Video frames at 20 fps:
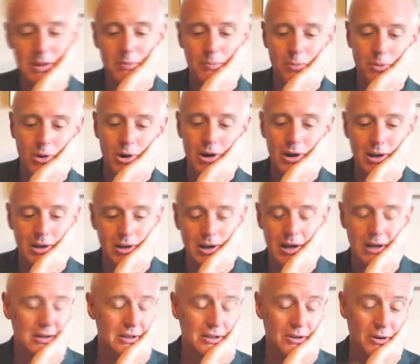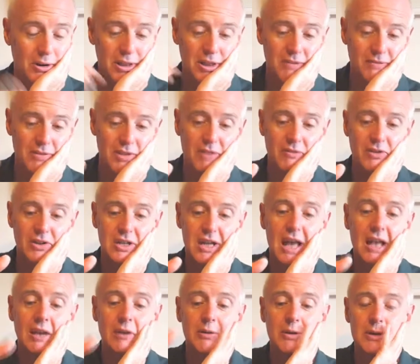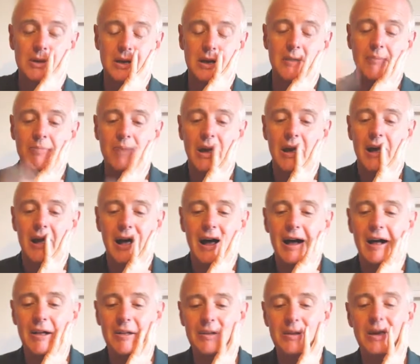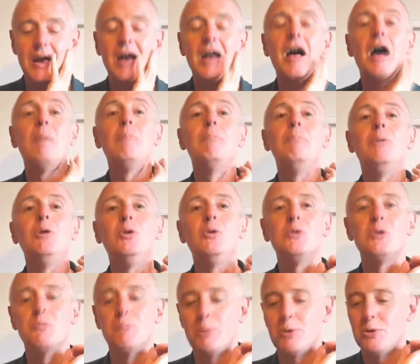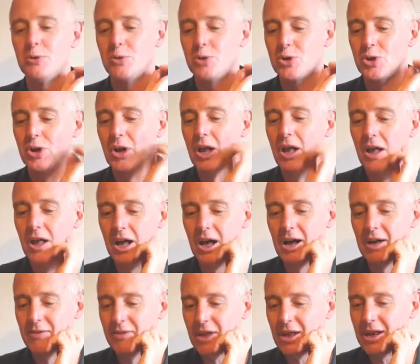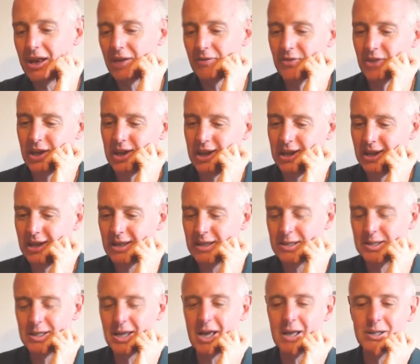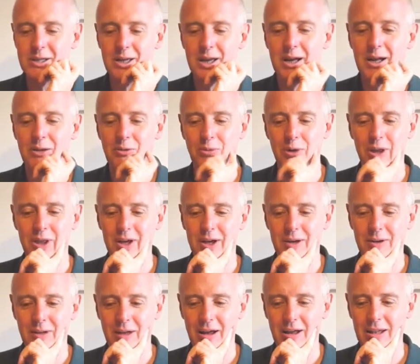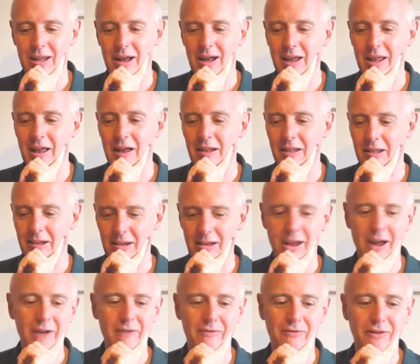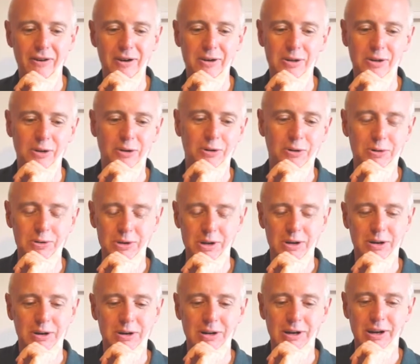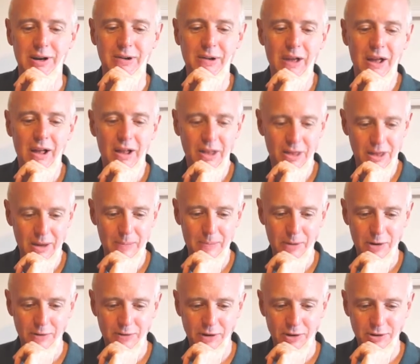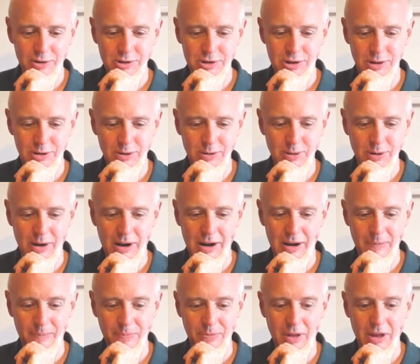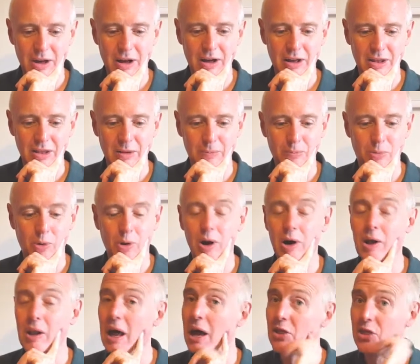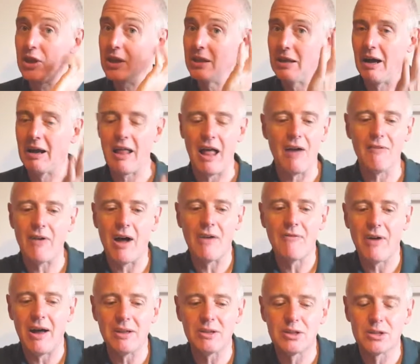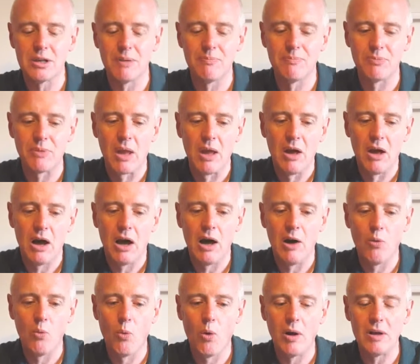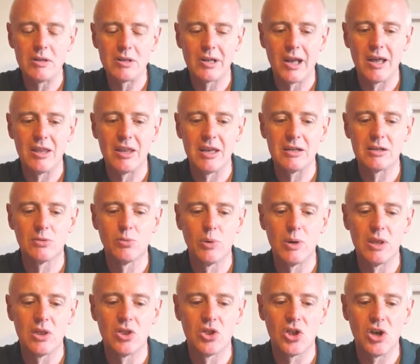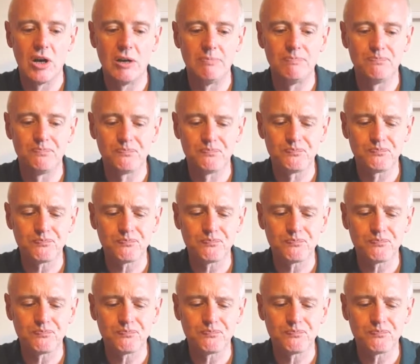the Bual, uh, sorry, the, the Verdelho as a, uh, a muse-bouche. Uh, then have the Sercial with a, a, a, light first course and uh, then move on to um, uh, the Bual. I think I, have I've had some uh, wines like this with um,